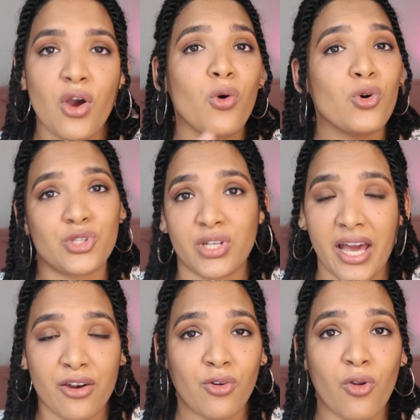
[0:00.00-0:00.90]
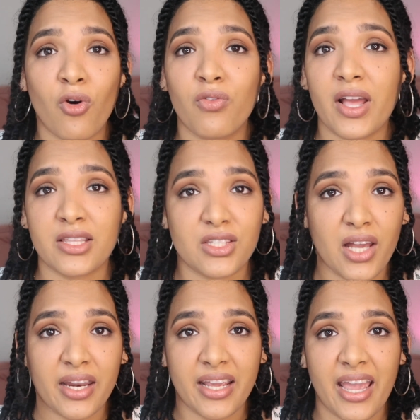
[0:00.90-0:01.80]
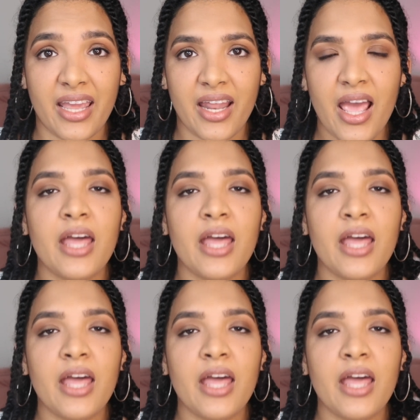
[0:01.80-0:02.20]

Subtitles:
or to cut it all off and start again.